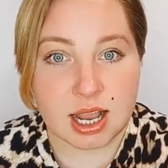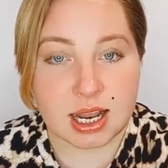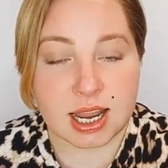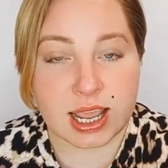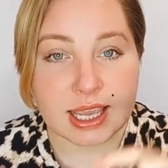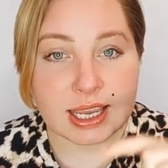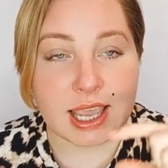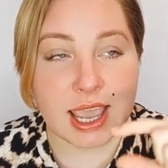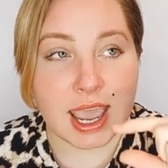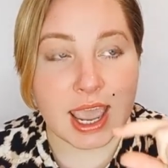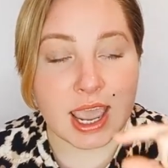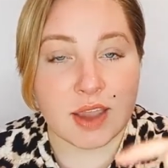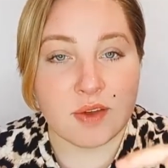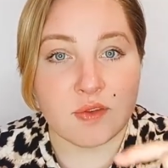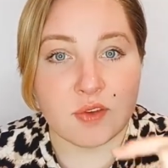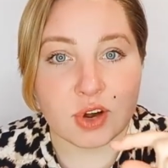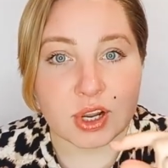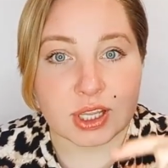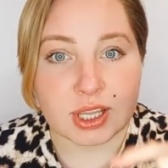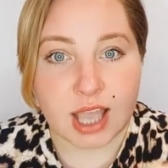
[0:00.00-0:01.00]
like
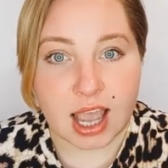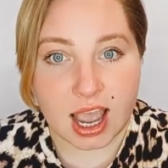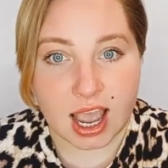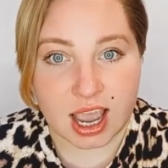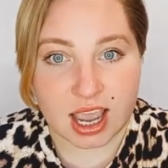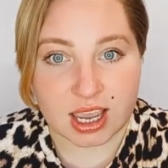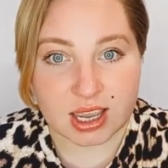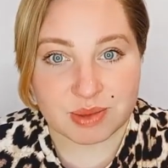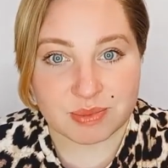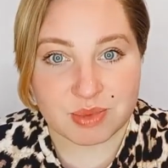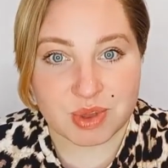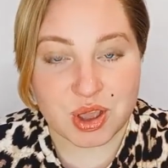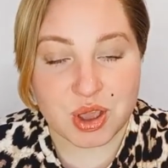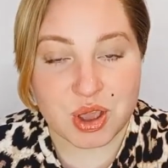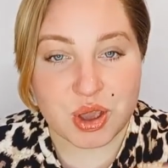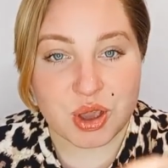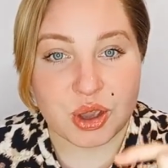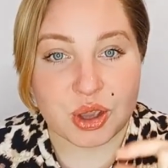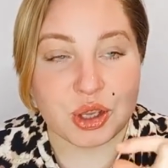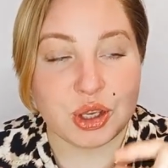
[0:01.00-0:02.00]
every time,
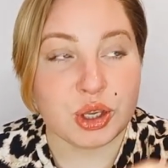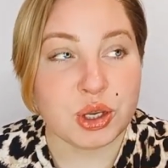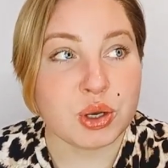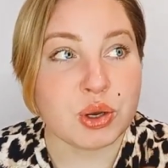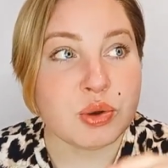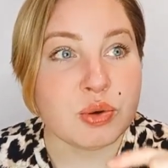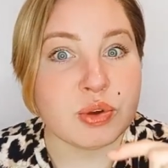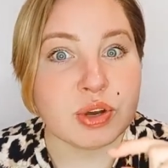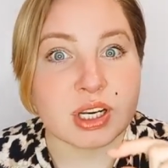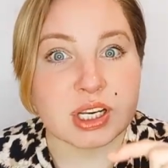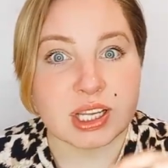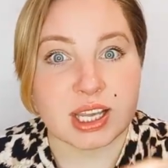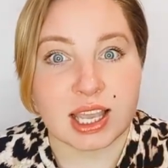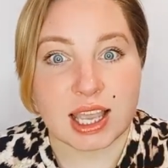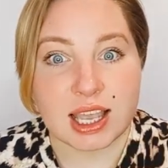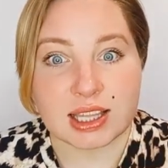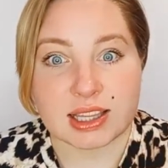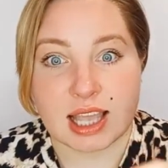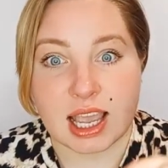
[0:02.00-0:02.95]
you will get,